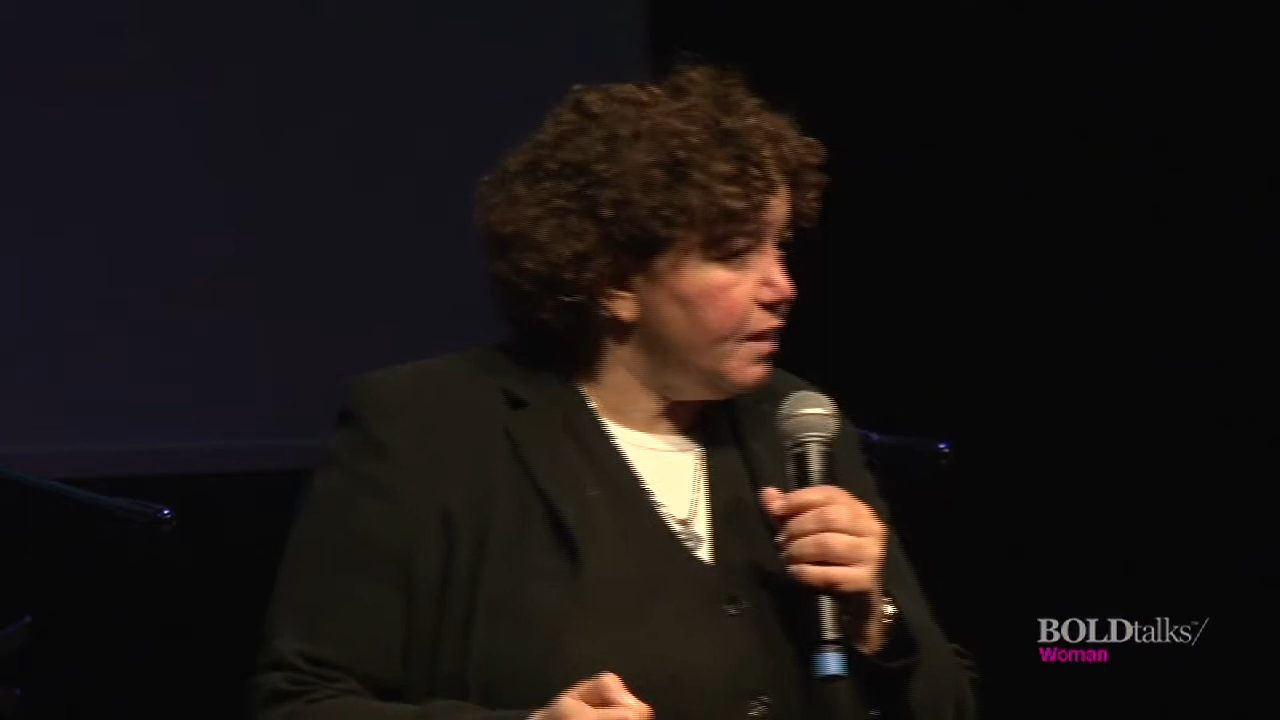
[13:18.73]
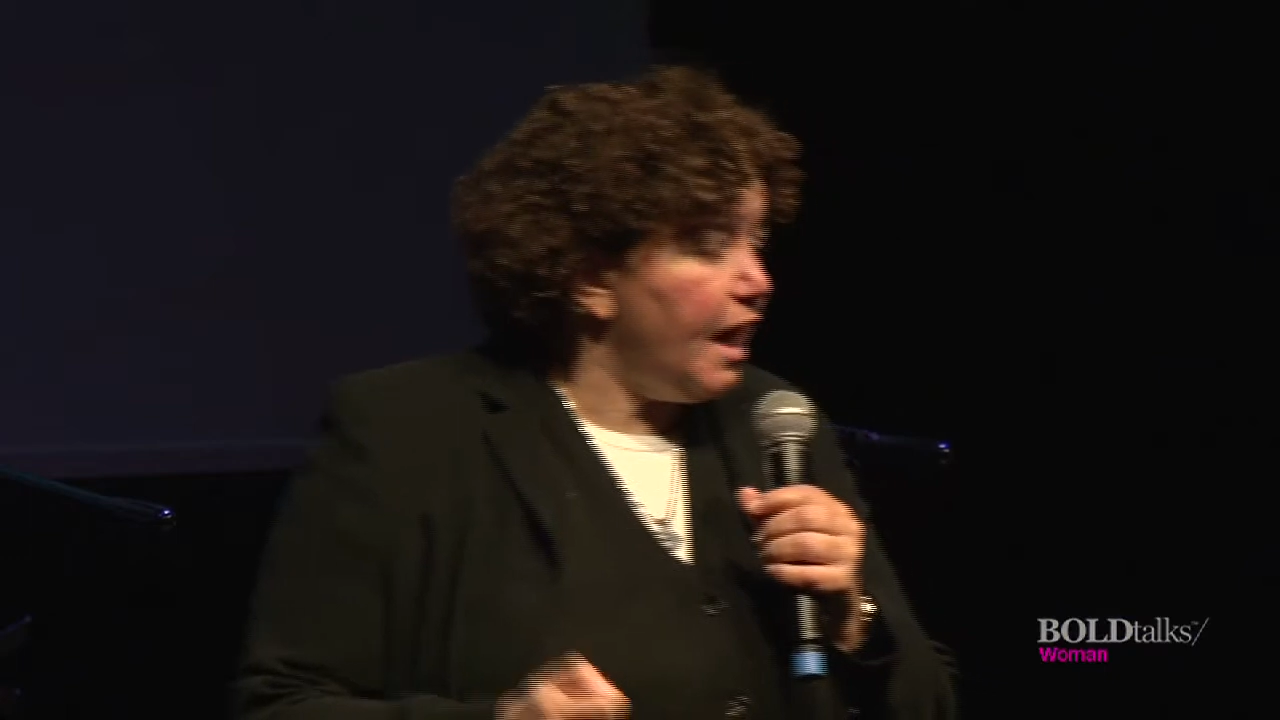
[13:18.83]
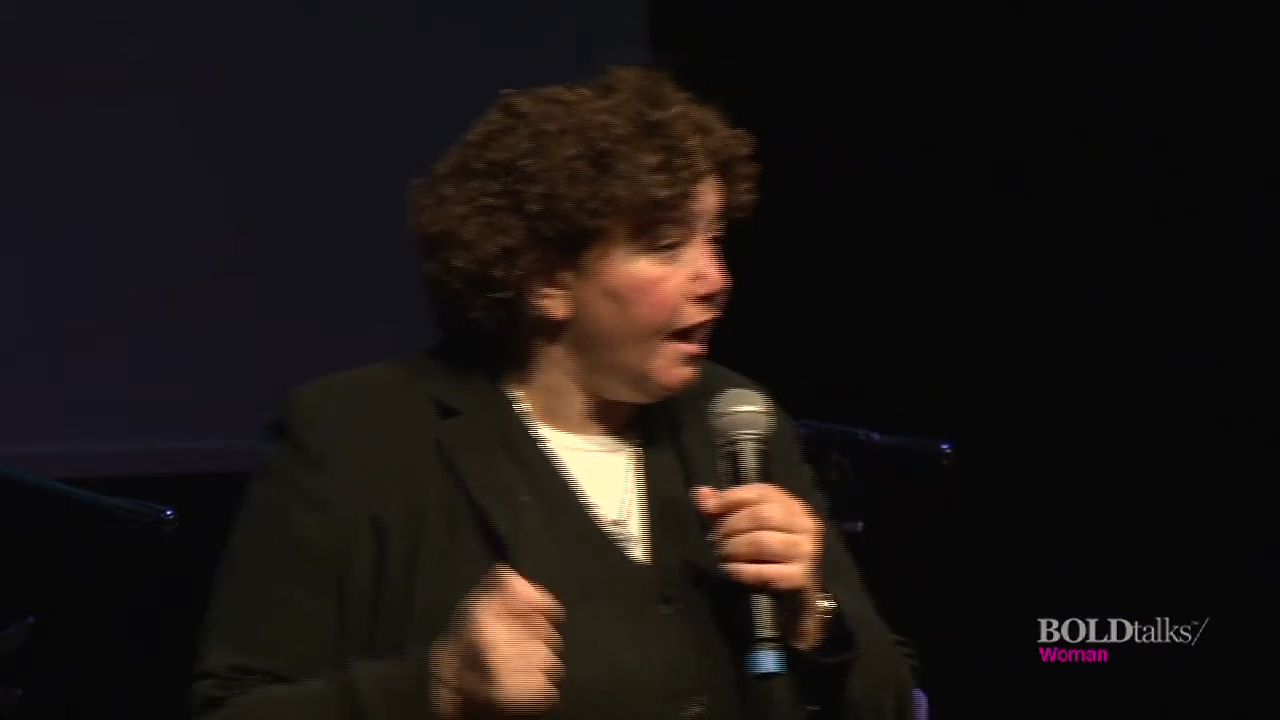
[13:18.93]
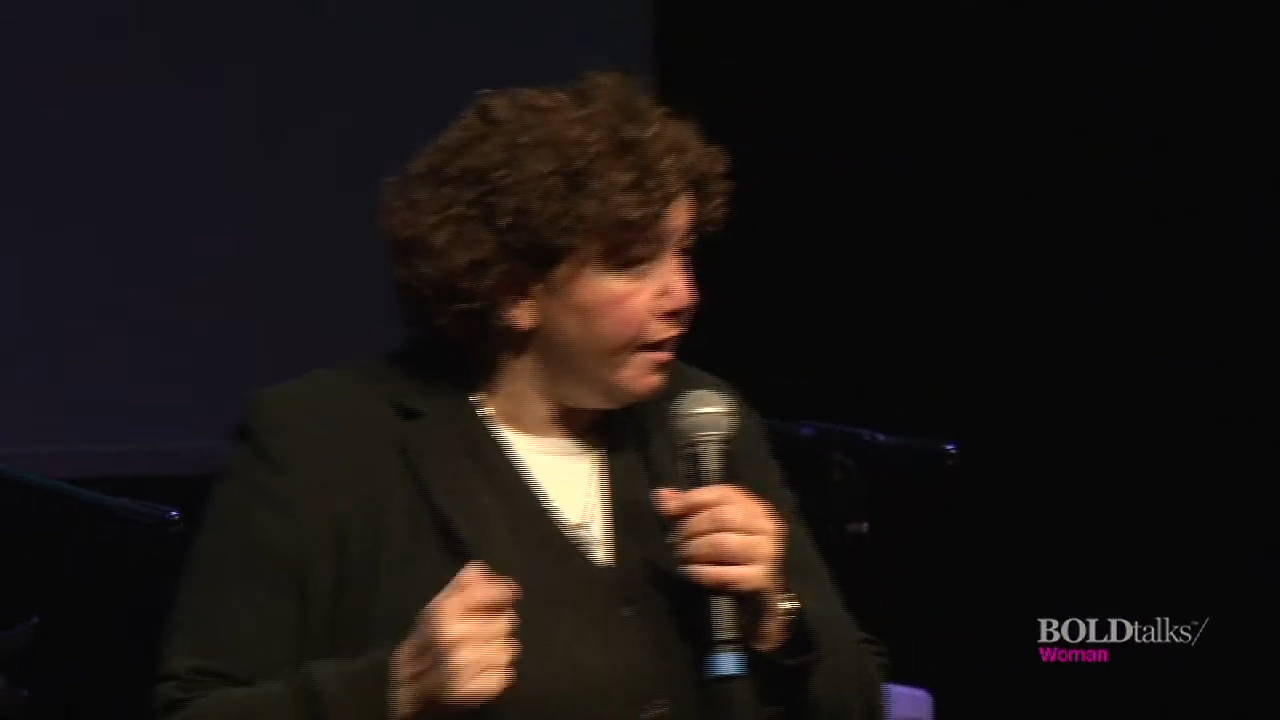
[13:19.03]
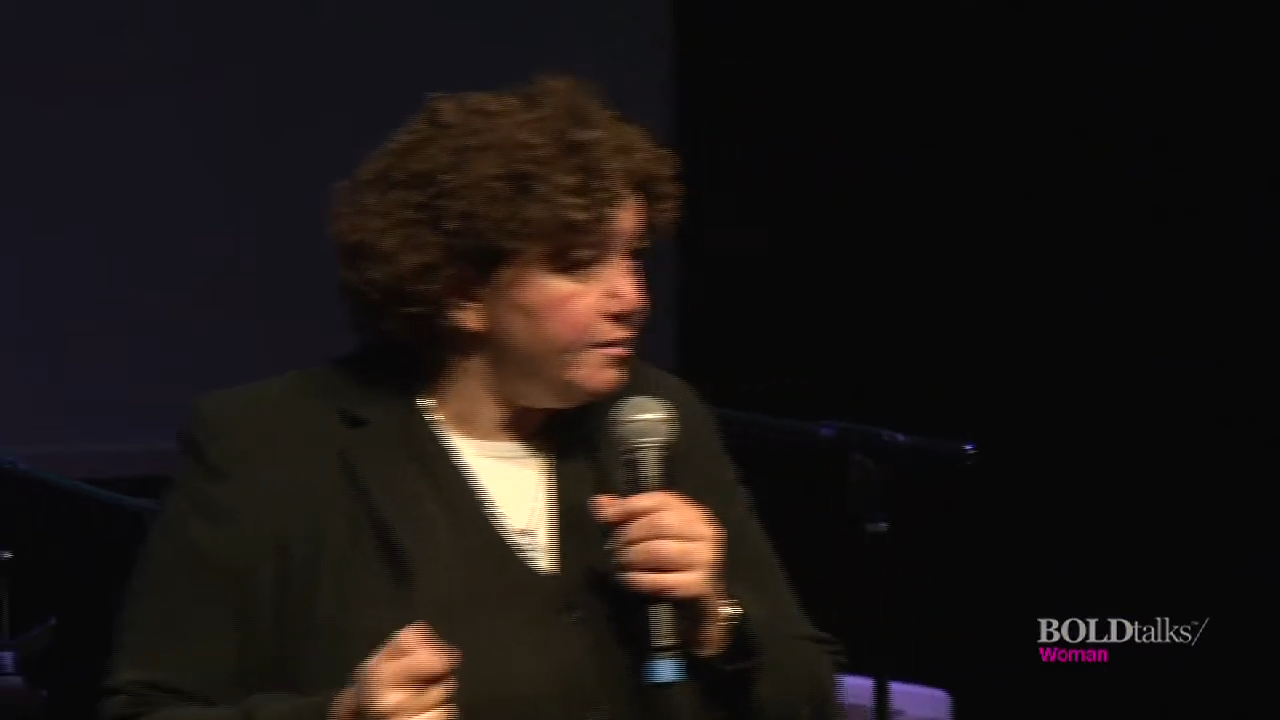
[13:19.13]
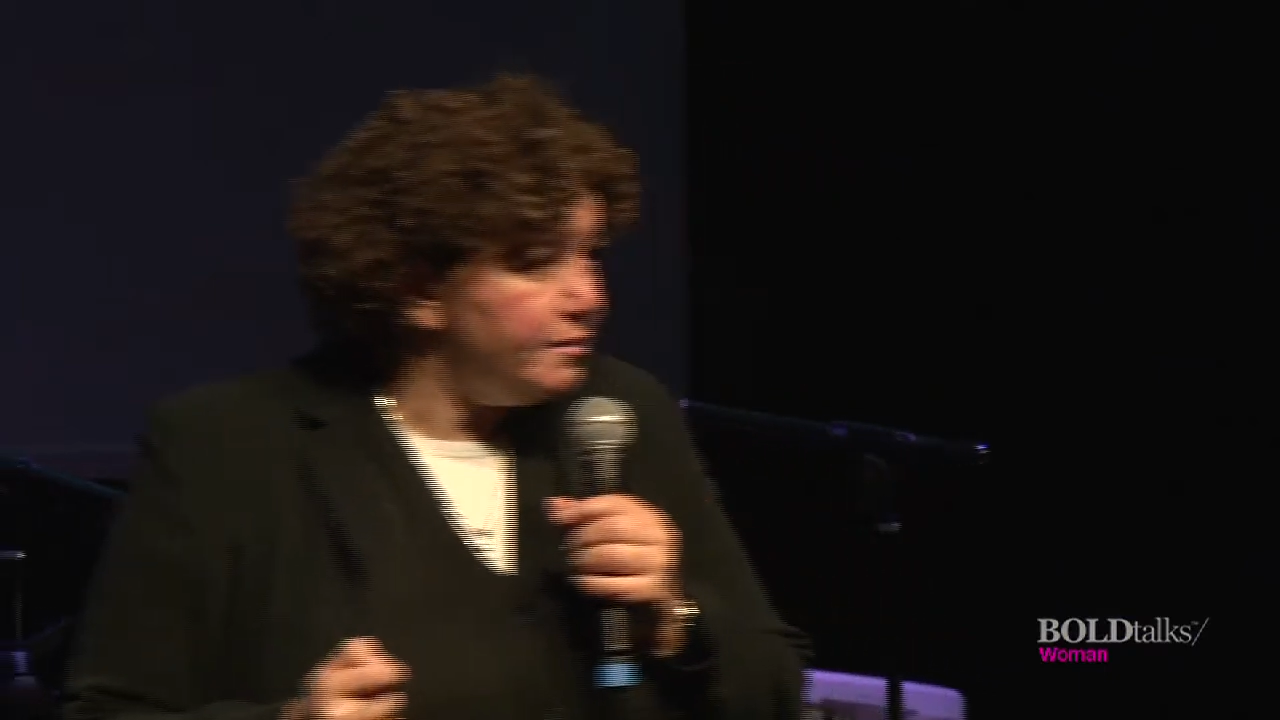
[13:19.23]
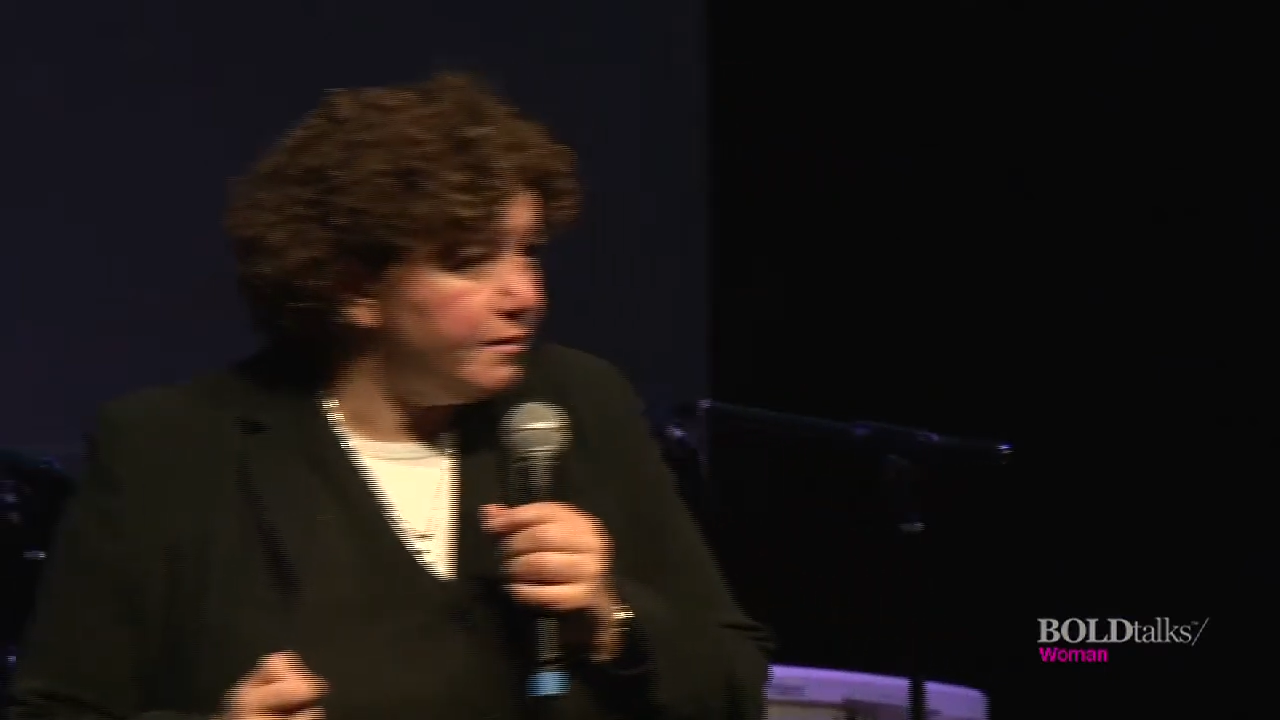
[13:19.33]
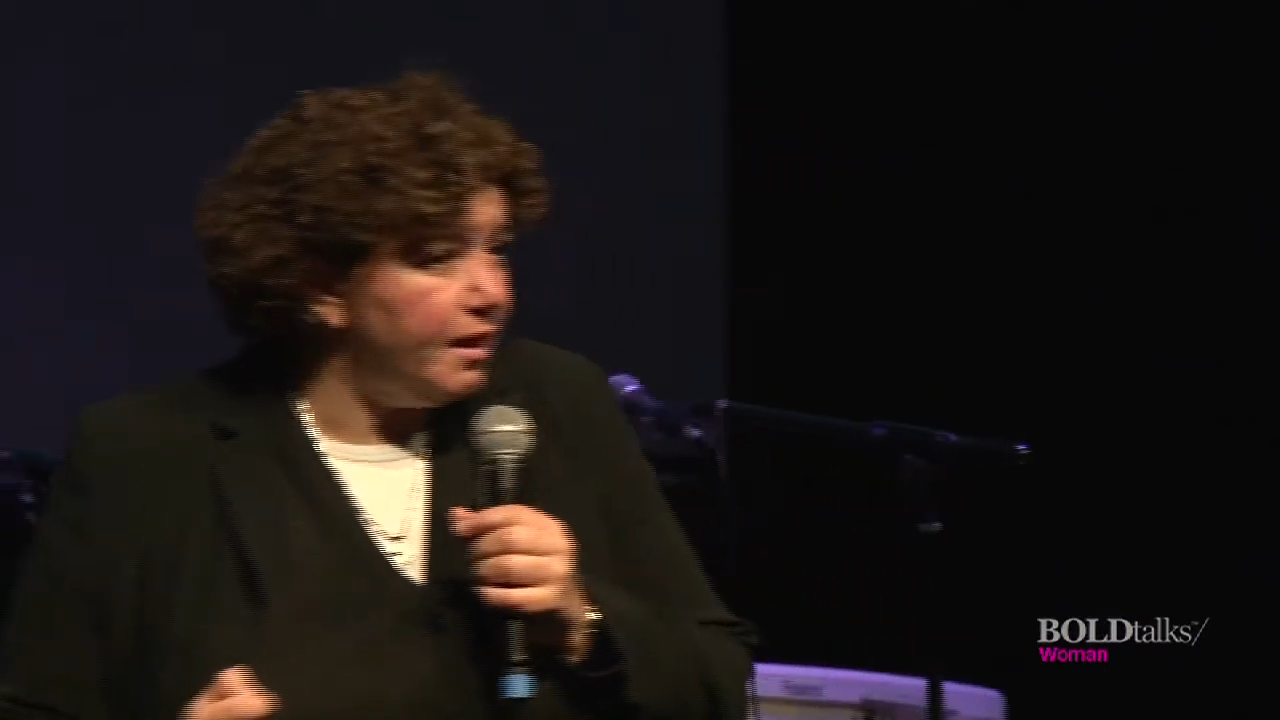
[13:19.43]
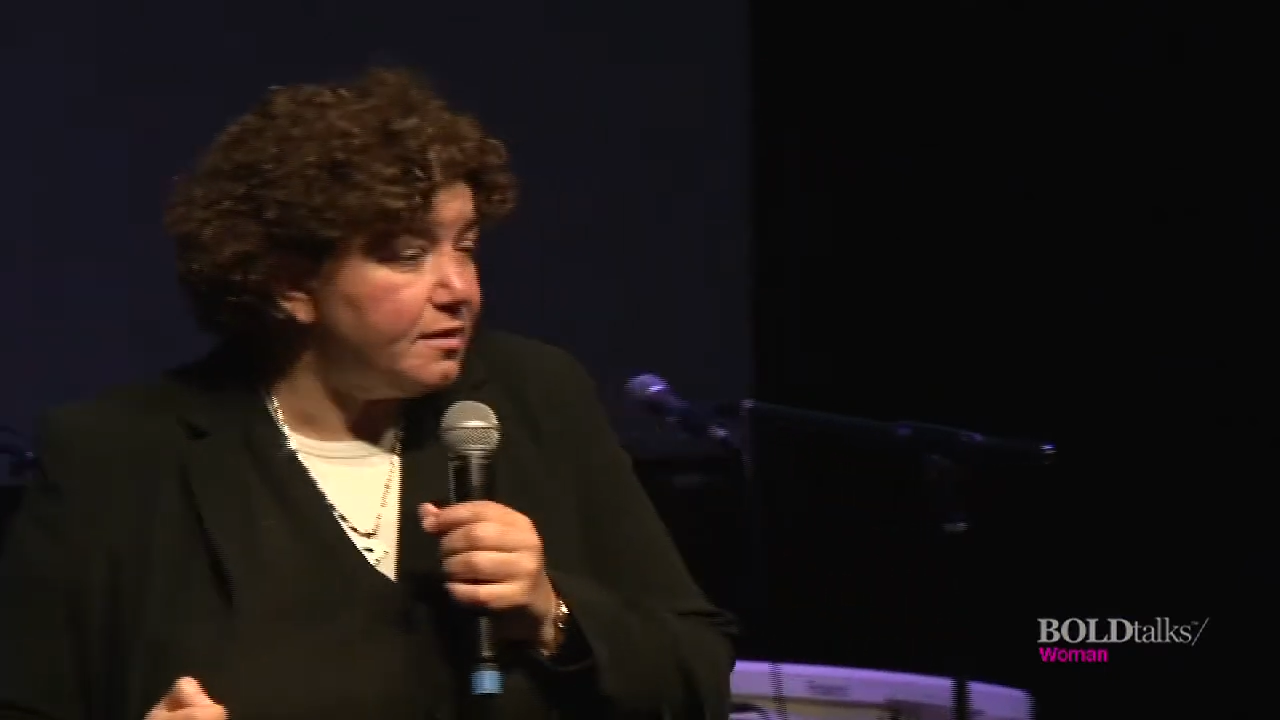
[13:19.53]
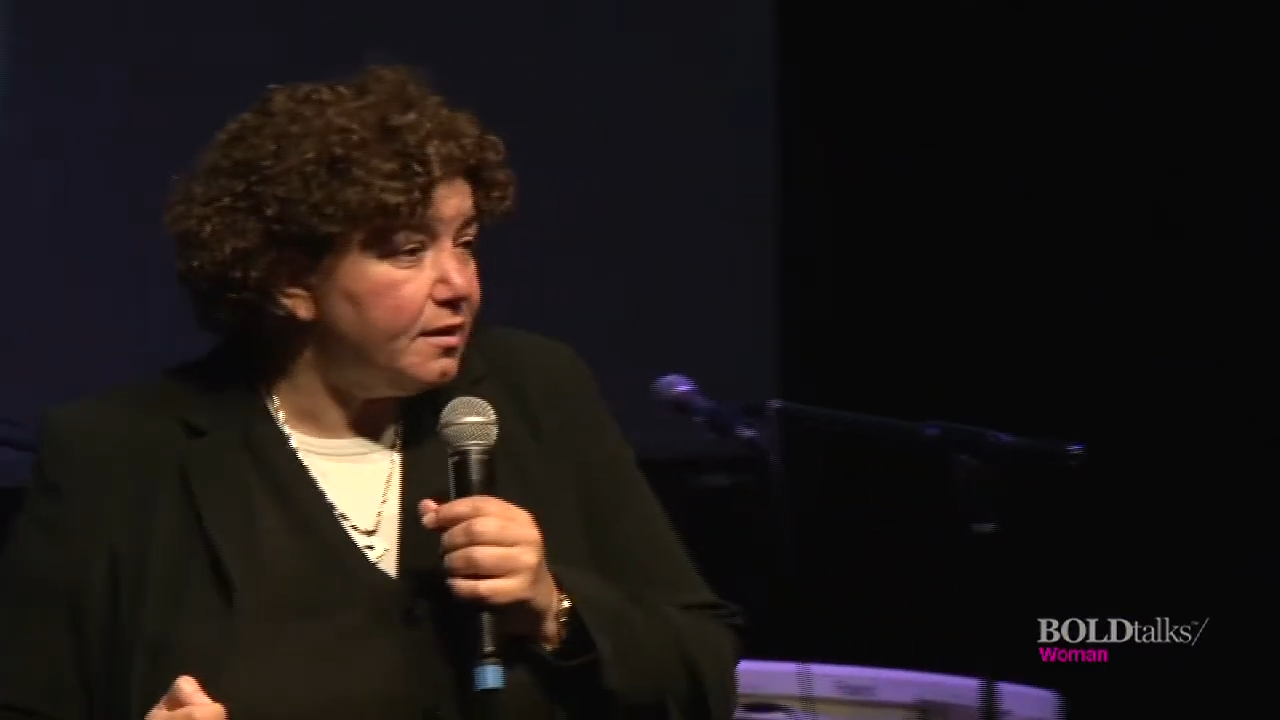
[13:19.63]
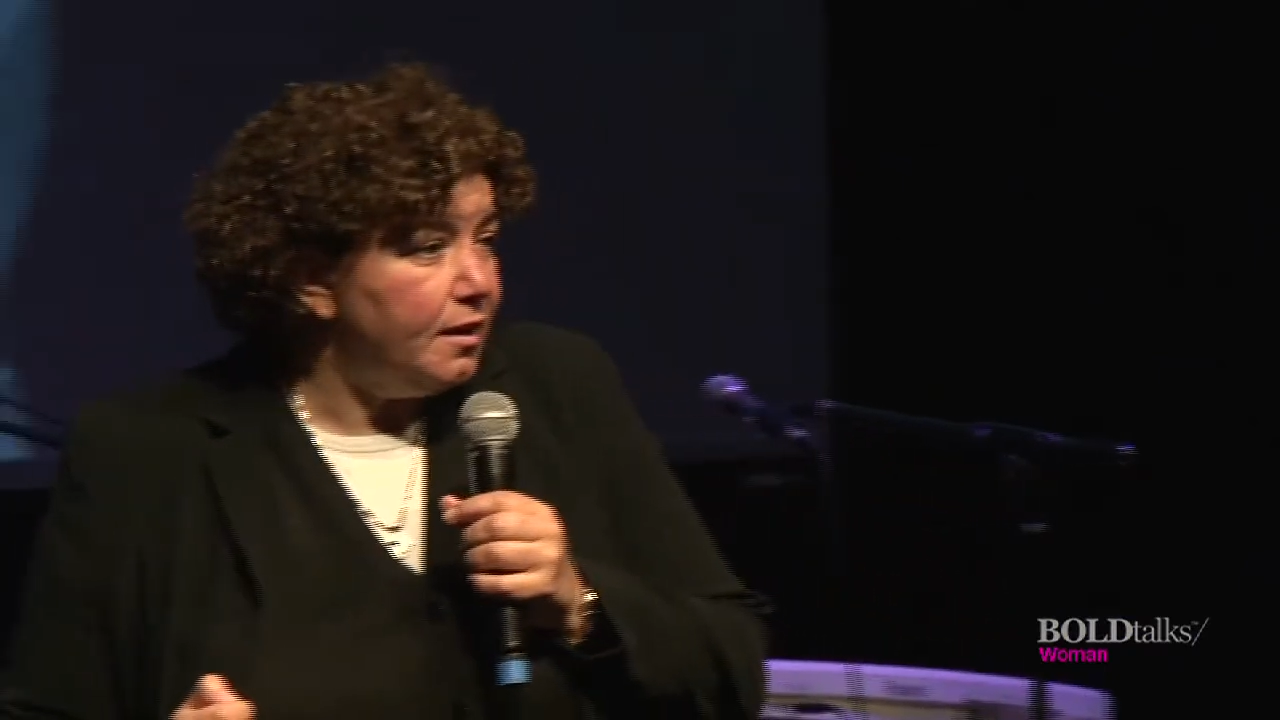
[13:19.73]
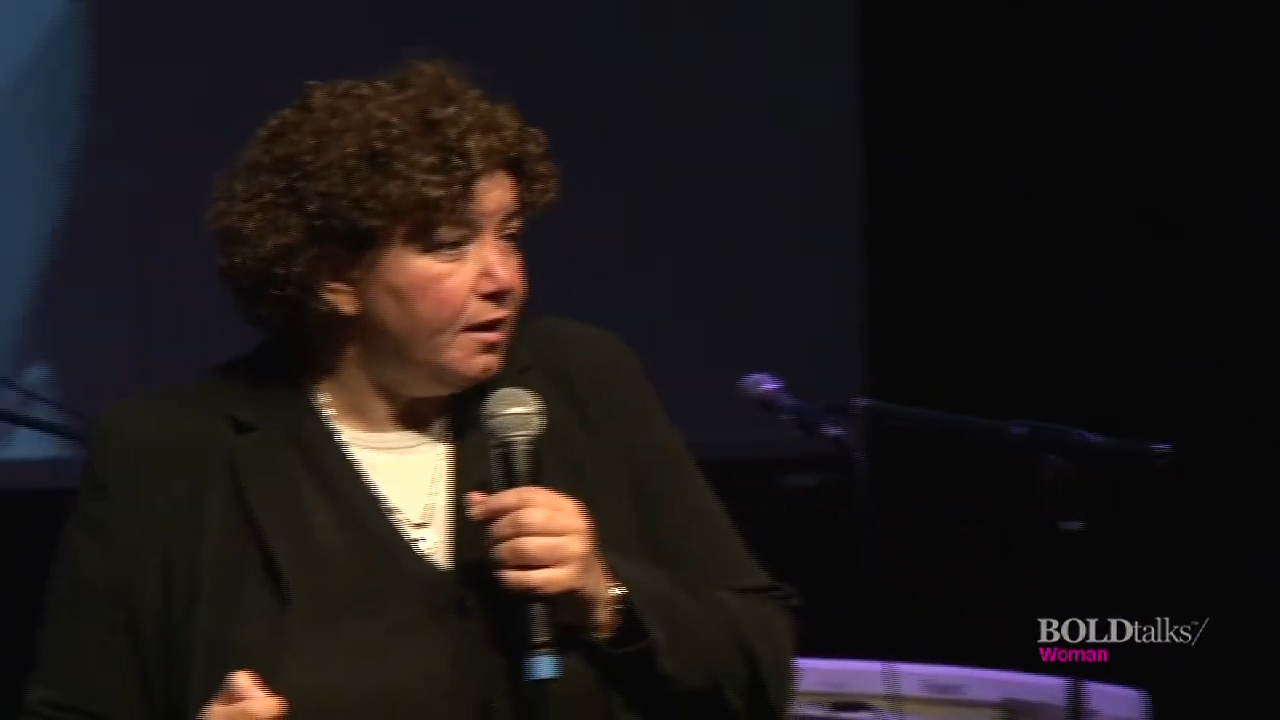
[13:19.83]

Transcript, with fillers: had that